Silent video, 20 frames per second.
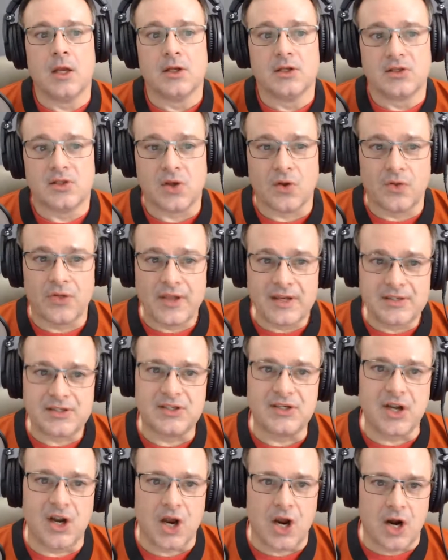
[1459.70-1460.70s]
So this
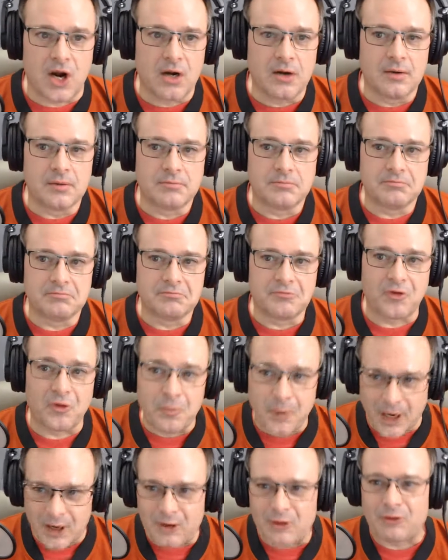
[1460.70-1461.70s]
year, for
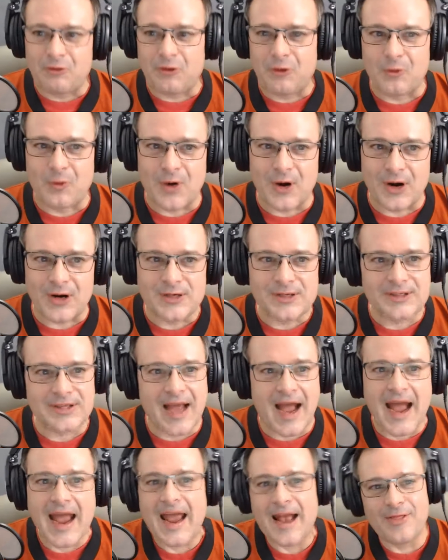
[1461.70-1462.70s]
better or for worse,
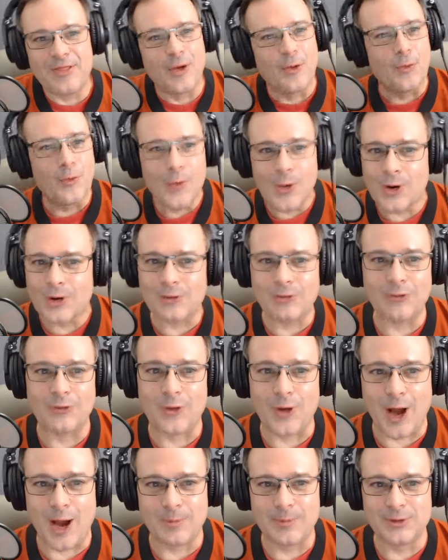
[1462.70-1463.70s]
I had the
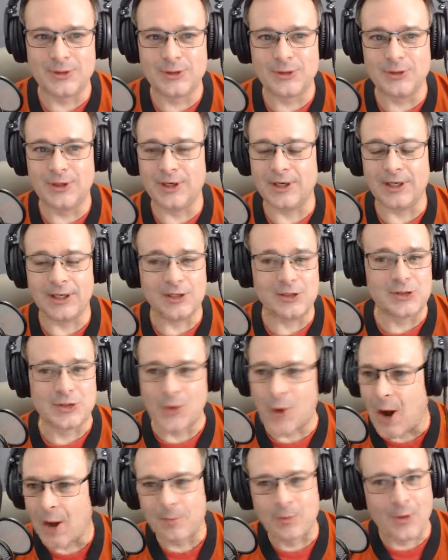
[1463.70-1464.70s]
wonderful opportunity
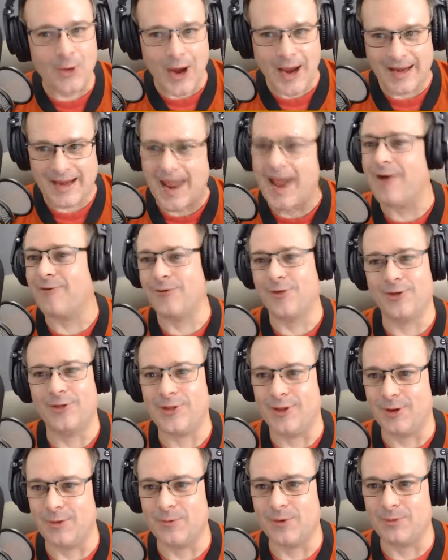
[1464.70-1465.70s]
to upgrade
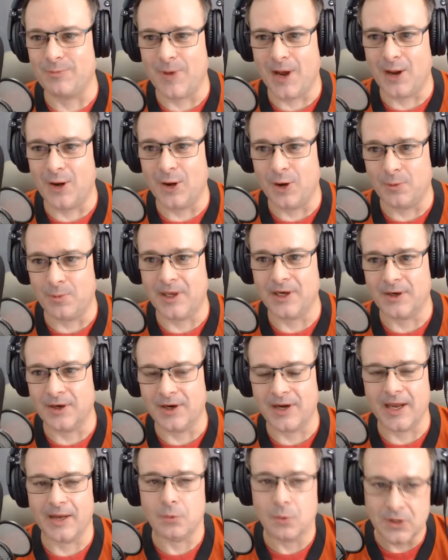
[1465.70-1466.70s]
everything with my home
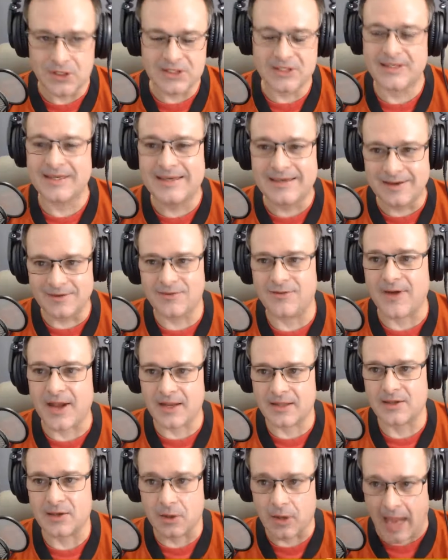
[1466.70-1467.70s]
internet, which did
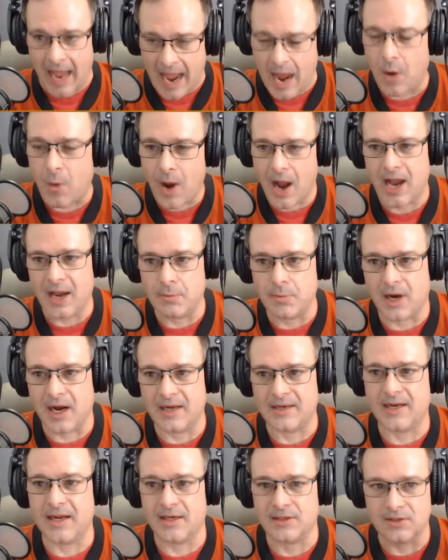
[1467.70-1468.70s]
affect how I
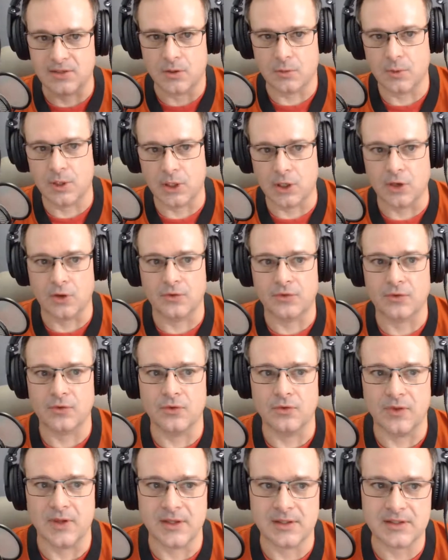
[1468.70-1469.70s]
podcast. So I'm going to go
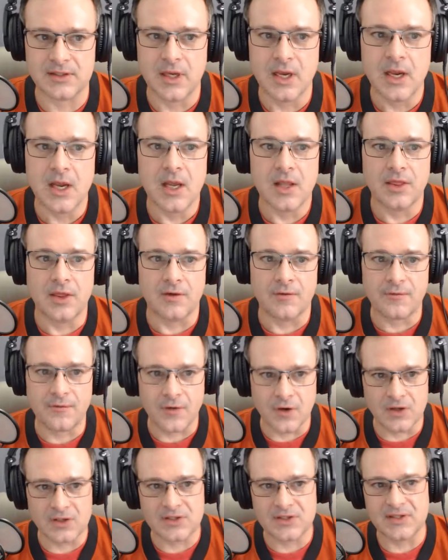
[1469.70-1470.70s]
through this. The
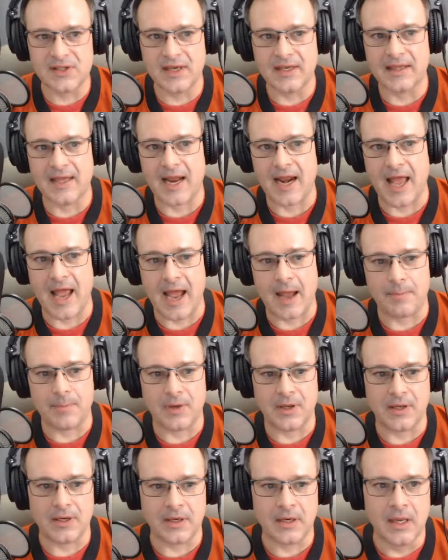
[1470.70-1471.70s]
first thing that
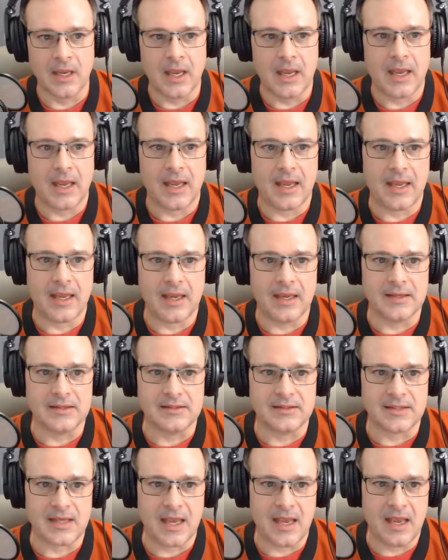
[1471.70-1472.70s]
happened
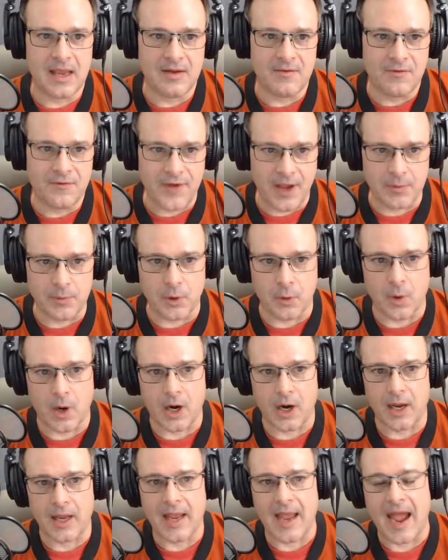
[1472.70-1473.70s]
is in
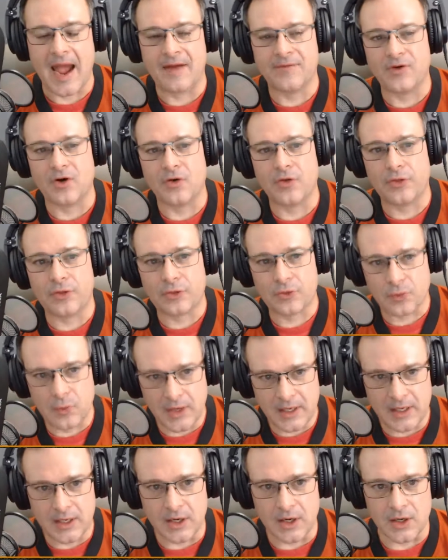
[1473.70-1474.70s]
February, after 3
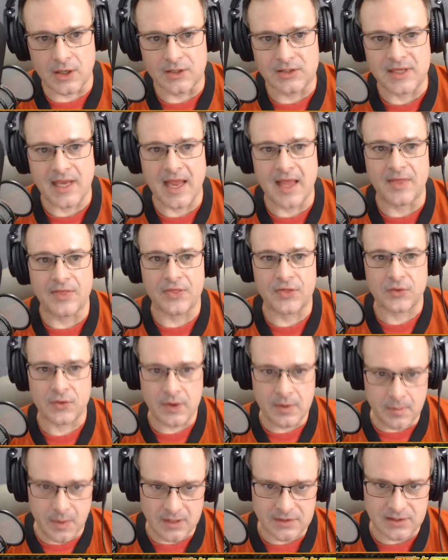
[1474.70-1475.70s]
years and
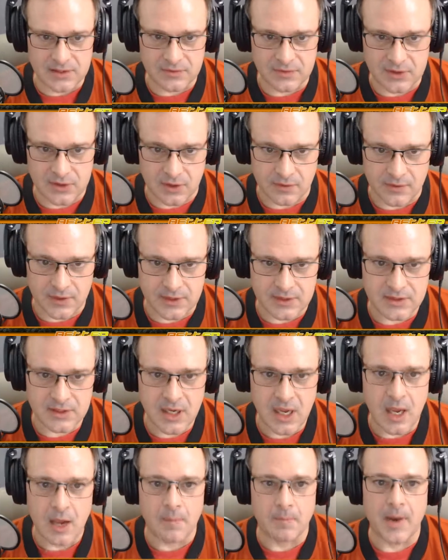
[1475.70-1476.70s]
3 months of service,
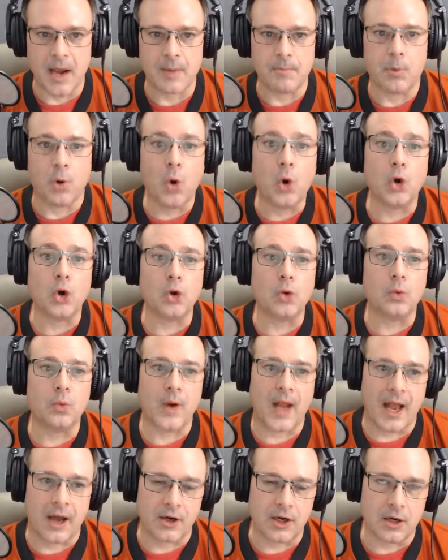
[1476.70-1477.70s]
my portal
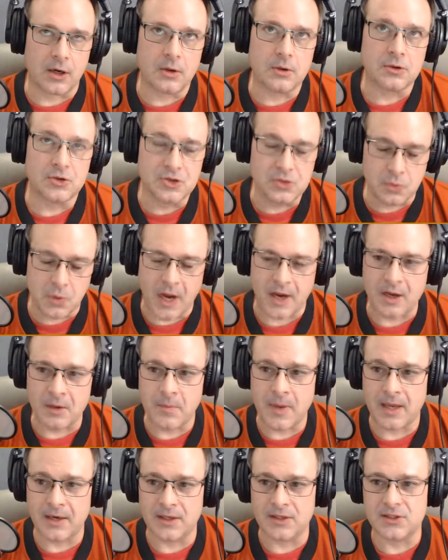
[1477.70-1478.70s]
router, which was
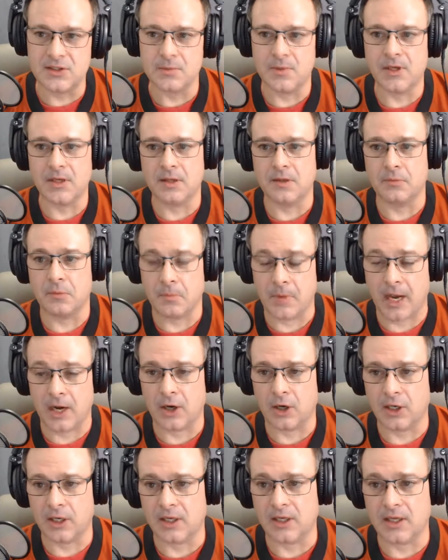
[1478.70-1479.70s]
recommended to me by
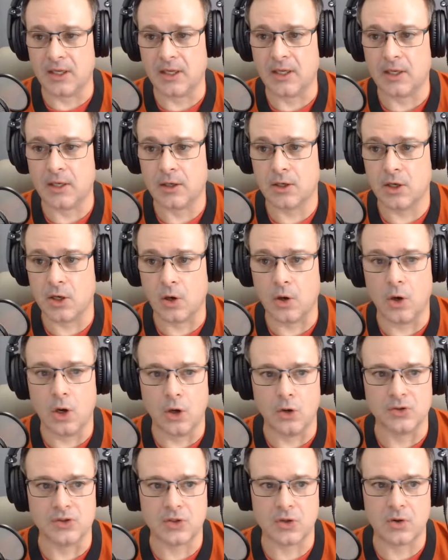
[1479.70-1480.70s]
our Gonna Geek
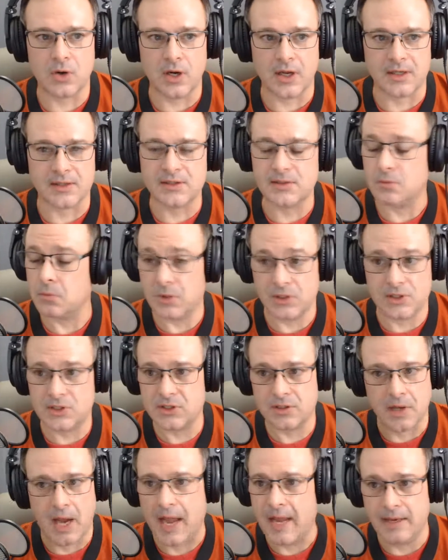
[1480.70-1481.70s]
co-host Chris,
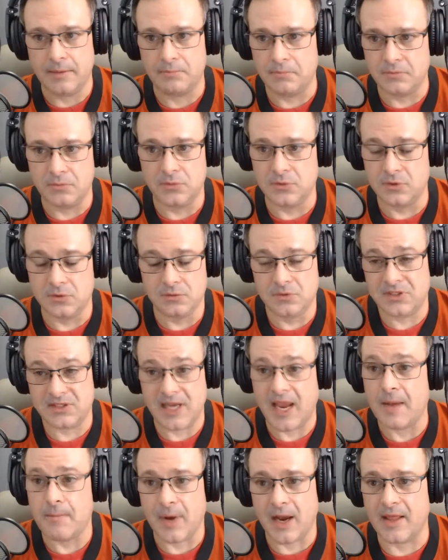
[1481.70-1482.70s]
which I
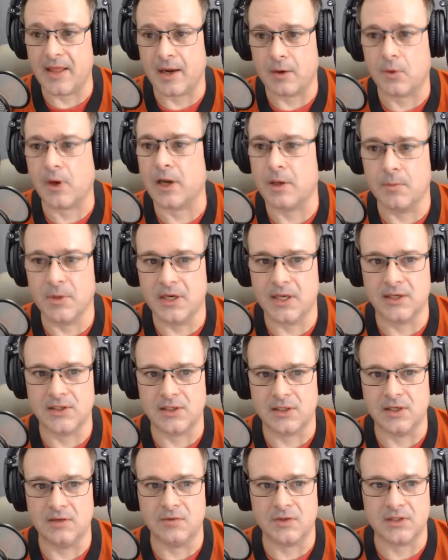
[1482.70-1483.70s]
stand by that
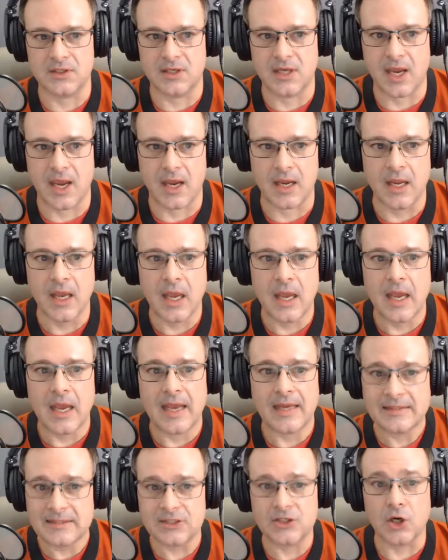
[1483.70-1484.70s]
recommendation even today.
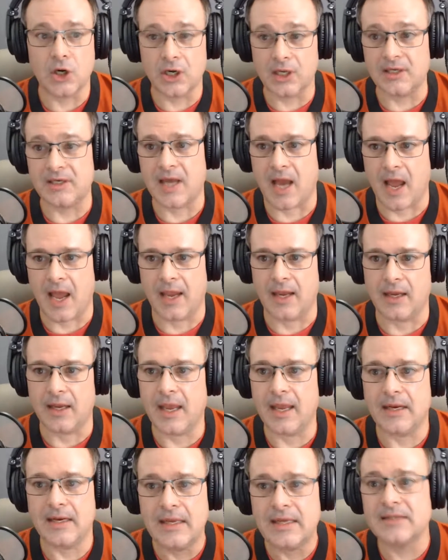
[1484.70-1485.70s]
It started dying,
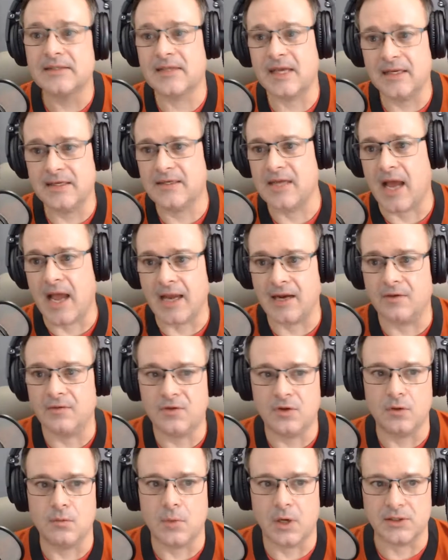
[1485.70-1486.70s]
and his had died a
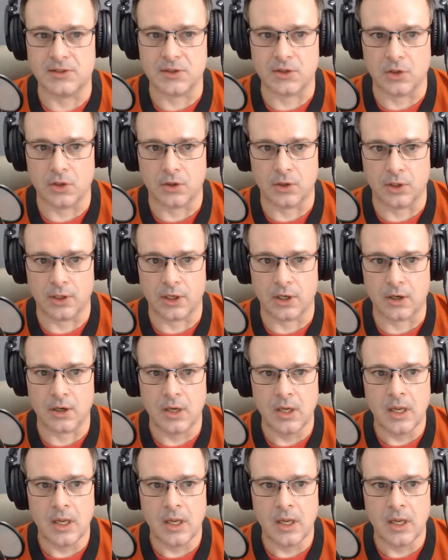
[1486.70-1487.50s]
few months earlier.